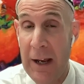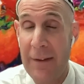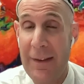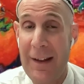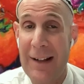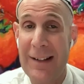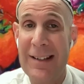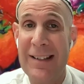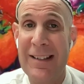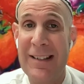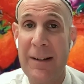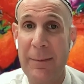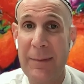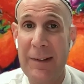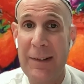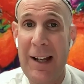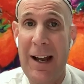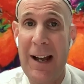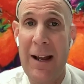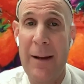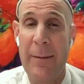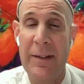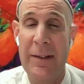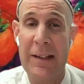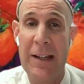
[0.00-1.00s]
that
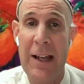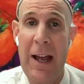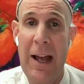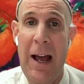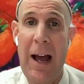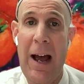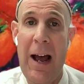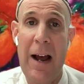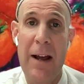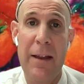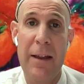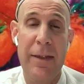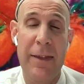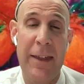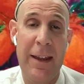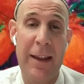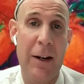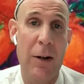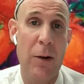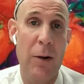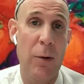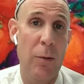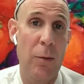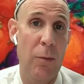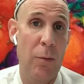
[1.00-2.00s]
sometimes I
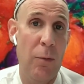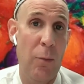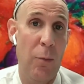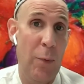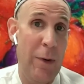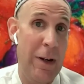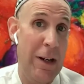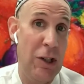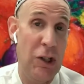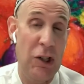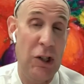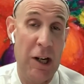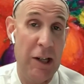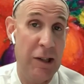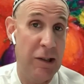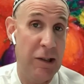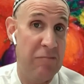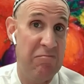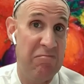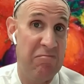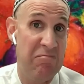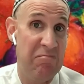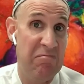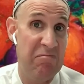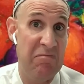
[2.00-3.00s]
think we
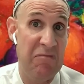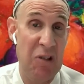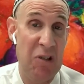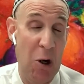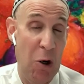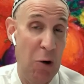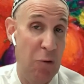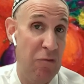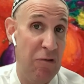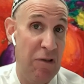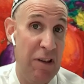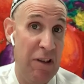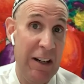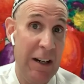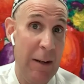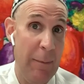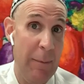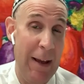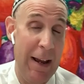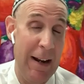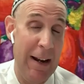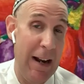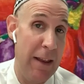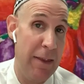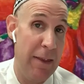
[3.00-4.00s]
just don't think about.